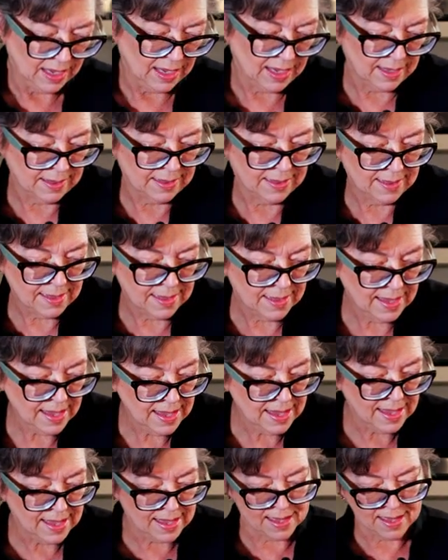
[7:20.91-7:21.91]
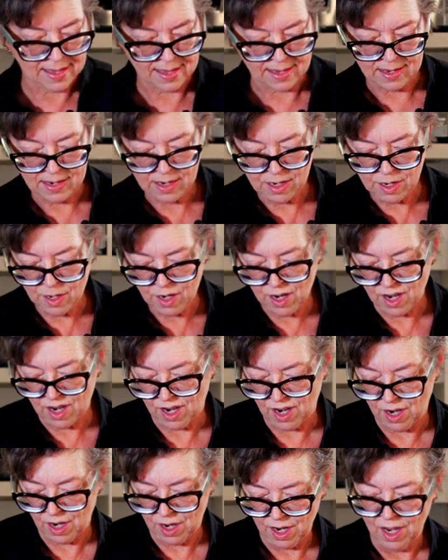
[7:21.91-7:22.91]
And then
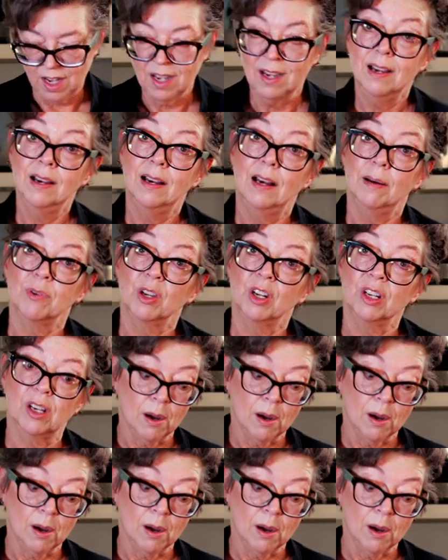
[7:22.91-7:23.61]
I'm gonna